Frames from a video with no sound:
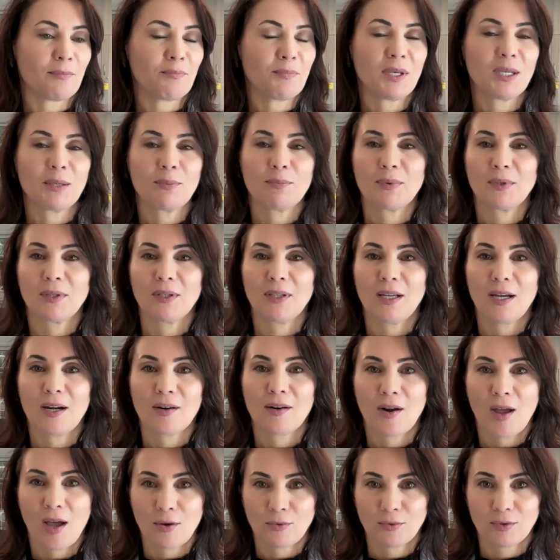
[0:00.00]
people
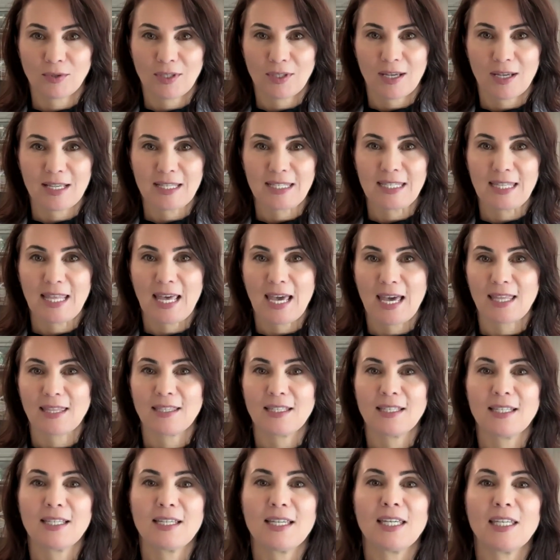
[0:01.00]
around us,
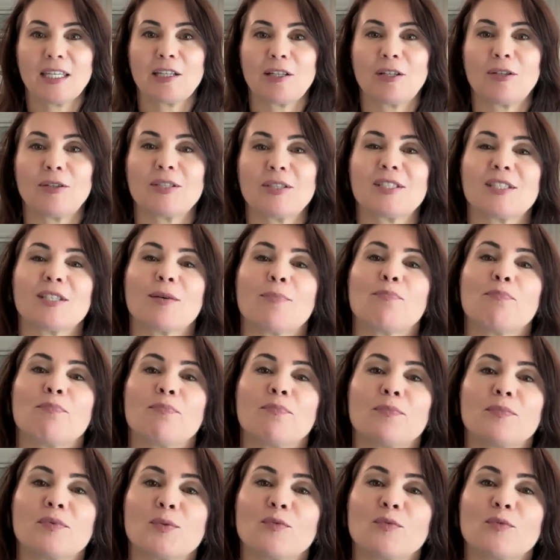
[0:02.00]
that it's a